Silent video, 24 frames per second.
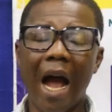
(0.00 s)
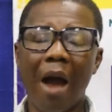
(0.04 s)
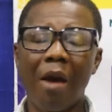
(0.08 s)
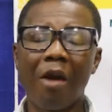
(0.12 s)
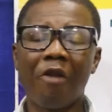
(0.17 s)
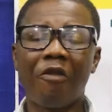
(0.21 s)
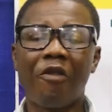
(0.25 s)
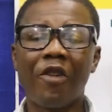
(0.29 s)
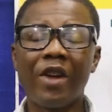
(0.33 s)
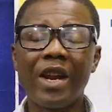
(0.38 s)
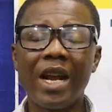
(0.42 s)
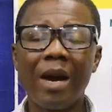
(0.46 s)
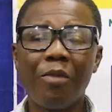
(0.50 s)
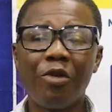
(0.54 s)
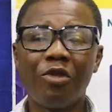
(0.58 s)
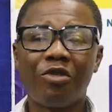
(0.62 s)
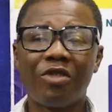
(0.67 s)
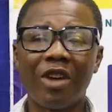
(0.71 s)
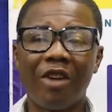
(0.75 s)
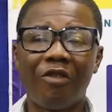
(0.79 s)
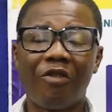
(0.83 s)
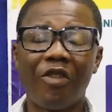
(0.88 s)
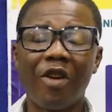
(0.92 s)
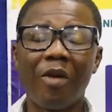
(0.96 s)
I found a
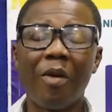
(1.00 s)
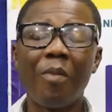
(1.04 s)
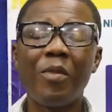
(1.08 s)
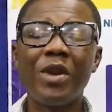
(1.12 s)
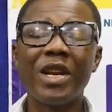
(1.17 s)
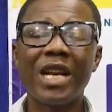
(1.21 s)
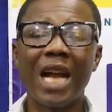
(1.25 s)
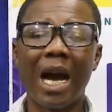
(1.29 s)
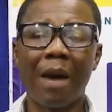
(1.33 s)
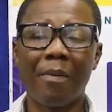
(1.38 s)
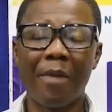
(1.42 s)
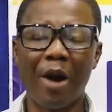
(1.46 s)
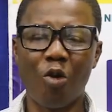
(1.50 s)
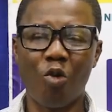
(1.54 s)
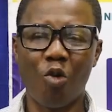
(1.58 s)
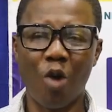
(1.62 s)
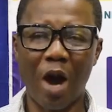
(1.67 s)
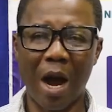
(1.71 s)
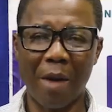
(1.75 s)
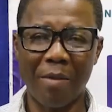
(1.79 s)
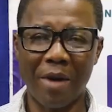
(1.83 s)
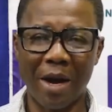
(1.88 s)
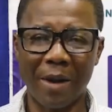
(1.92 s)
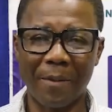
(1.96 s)
bush for women in Ama
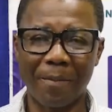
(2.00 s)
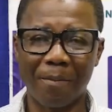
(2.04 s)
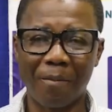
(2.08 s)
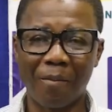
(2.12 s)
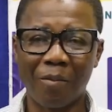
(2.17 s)
Kwaba.